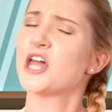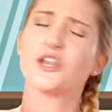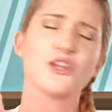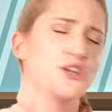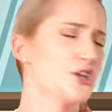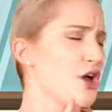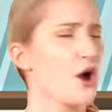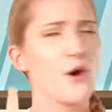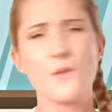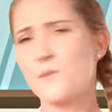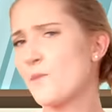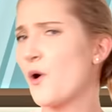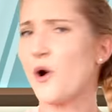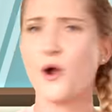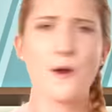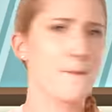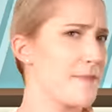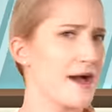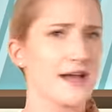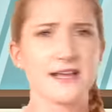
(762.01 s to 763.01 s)
No
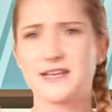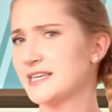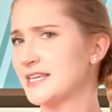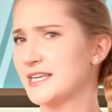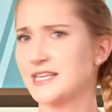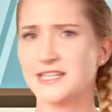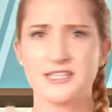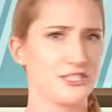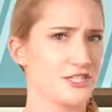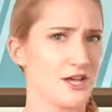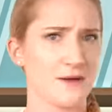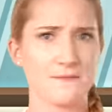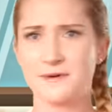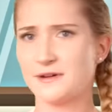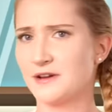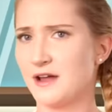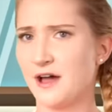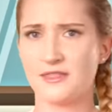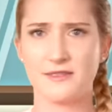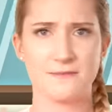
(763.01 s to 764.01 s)
more monkeys jumping
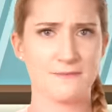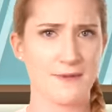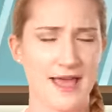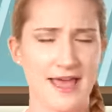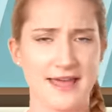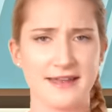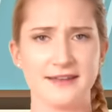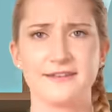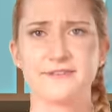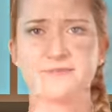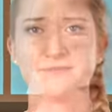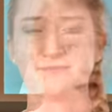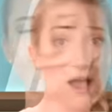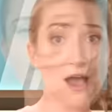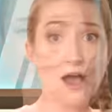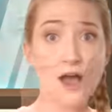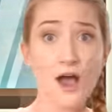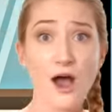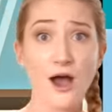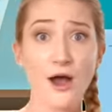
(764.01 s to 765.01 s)
on the bed.
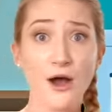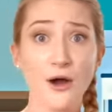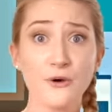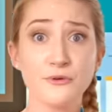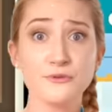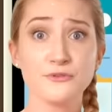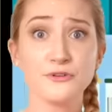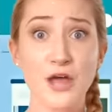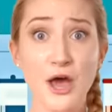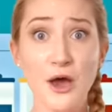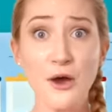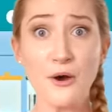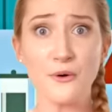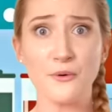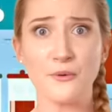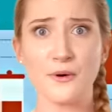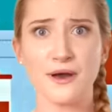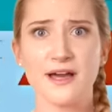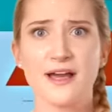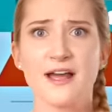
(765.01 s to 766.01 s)
Oh
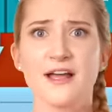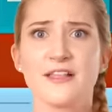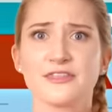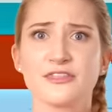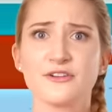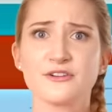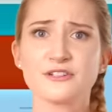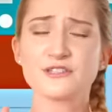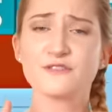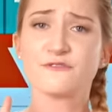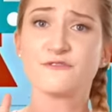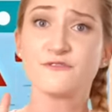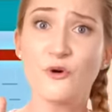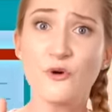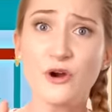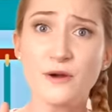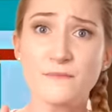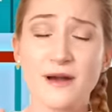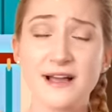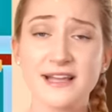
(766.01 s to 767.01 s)
no, there's
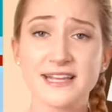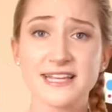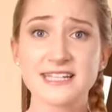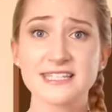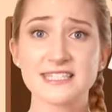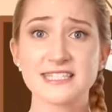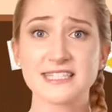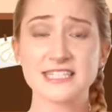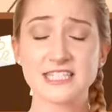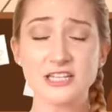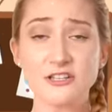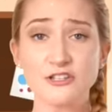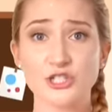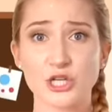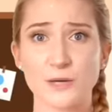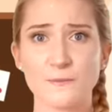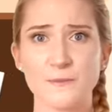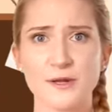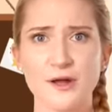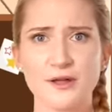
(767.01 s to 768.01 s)
four monkeys still
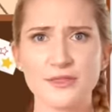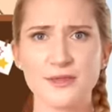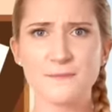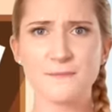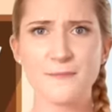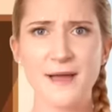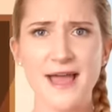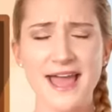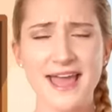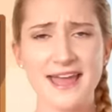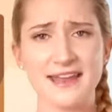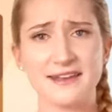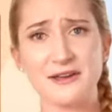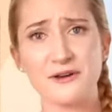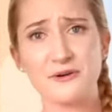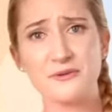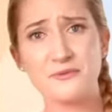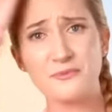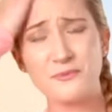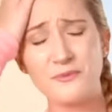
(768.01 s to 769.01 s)
jumping on the
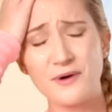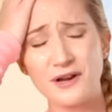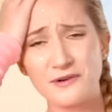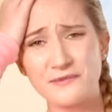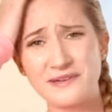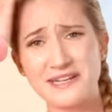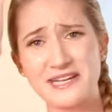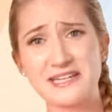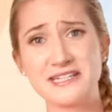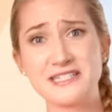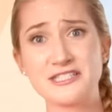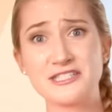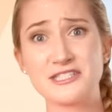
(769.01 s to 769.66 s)
bed. What are we gonna